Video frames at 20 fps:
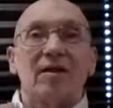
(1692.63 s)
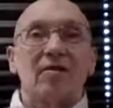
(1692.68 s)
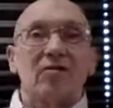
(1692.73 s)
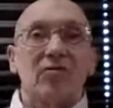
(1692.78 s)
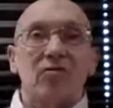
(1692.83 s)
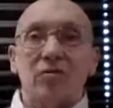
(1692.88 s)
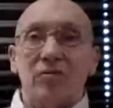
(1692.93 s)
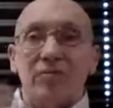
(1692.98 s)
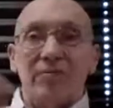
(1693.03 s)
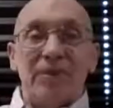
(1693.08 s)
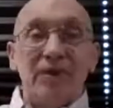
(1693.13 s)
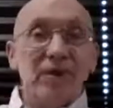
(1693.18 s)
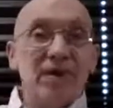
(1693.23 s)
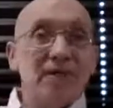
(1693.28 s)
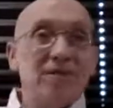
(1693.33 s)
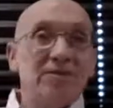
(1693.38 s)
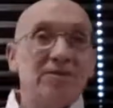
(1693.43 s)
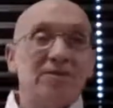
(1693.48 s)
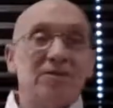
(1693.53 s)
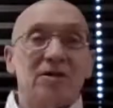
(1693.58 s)
to
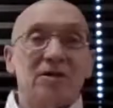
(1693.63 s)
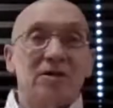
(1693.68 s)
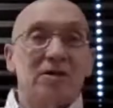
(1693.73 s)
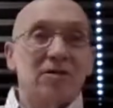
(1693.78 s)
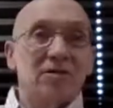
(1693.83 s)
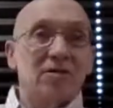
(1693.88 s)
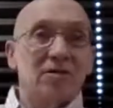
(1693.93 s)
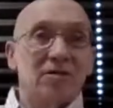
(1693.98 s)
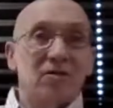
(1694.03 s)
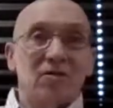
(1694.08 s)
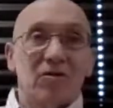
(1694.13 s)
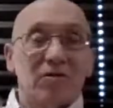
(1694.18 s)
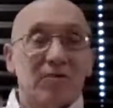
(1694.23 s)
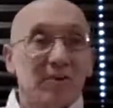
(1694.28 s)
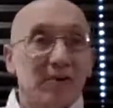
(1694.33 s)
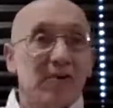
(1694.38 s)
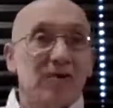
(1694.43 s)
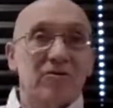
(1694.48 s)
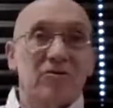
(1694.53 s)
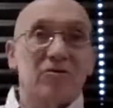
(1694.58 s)
appease or
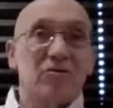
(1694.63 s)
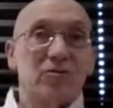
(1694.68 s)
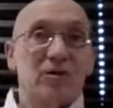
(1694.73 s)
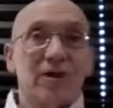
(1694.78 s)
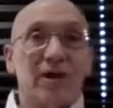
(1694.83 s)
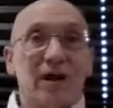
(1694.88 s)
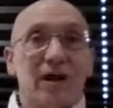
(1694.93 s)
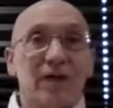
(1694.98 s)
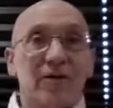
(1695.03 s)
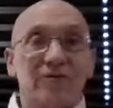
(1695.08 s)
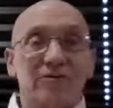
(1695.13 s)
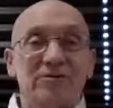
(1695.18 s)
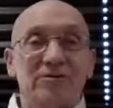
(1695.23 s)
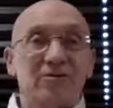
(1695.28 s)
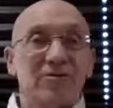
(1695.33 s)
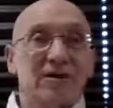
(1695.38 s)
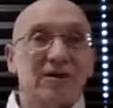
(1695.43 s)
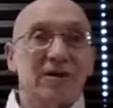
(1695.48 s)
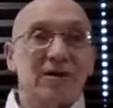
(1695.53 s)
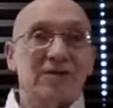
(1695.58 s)
appeal to a God or
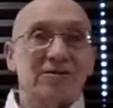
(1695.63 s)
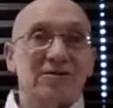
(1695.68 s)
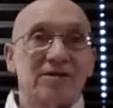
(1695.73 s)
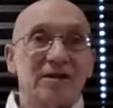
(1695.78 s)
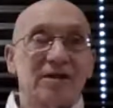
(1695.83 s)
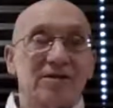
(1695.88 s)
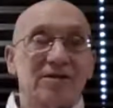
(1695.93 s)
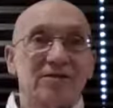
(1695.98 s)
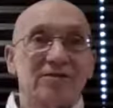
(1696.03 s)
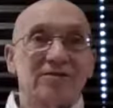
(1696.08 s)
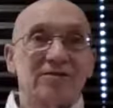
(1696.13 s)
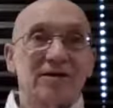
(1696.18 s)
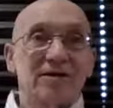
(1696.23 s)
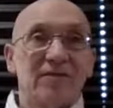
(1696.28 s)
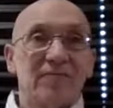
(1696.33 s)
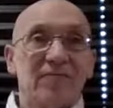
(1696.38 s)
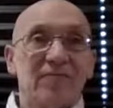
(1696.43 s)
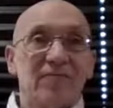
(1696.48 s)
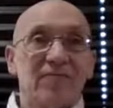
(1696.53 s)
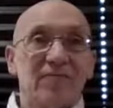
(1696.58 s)
something outside of
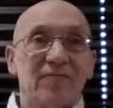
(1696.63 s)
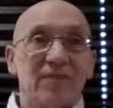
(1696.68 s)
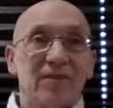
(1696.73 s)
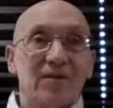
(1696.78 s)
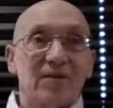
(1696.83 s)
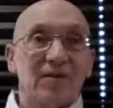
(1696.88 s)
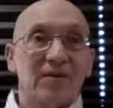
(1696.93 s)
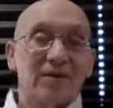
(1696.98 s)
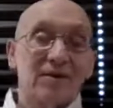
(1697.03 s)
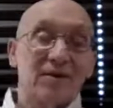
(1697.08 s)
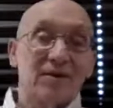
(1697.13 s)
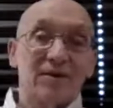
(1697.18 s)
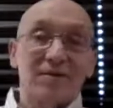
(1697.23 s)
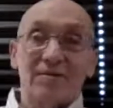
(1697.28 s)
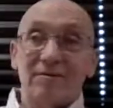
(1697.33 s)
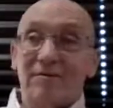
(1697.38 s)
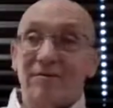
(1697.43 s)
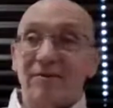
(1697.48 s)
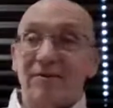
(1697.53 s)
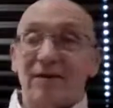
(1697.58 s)
yourself.
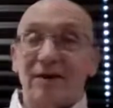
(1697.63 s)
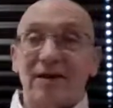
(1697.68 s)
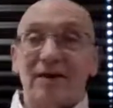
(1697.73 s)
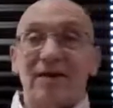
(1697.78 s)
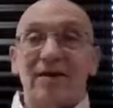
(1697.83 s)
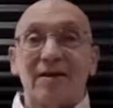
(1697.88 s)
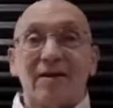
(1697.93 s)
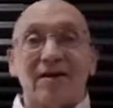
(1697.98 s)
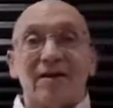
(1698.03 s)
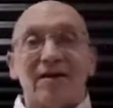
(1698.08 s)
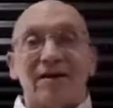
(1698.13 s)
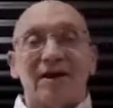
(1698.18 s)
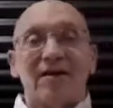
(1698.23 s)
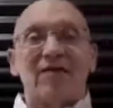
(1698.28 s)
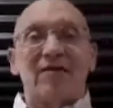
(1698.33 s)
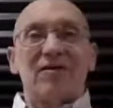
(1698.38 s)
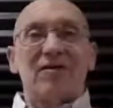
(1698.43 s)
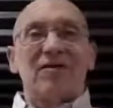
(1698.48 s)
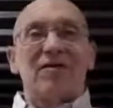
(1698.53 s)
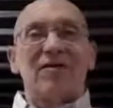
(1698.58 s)
And again,
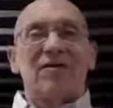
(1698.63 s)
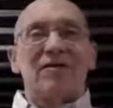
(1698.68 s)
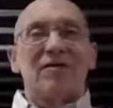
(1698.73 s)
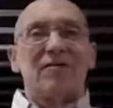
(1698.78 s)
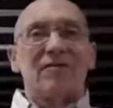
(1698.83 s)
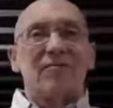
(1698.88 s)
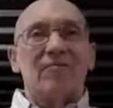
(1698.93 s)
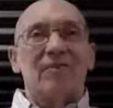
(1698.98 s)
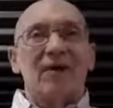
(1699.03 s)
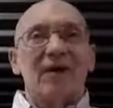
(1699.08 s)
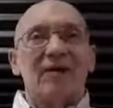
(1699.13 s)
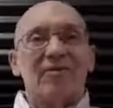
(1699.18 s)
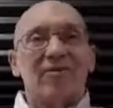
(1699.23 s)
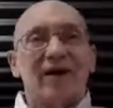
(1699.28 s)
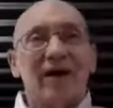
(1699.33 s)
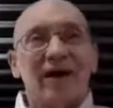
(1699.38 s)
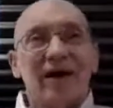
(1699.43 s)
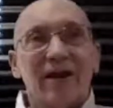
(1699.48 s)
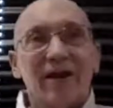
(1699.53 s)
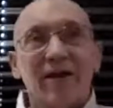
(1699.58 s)
even to make
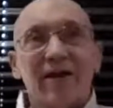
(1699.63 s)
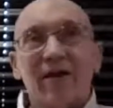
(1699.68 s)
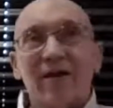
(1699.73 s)
that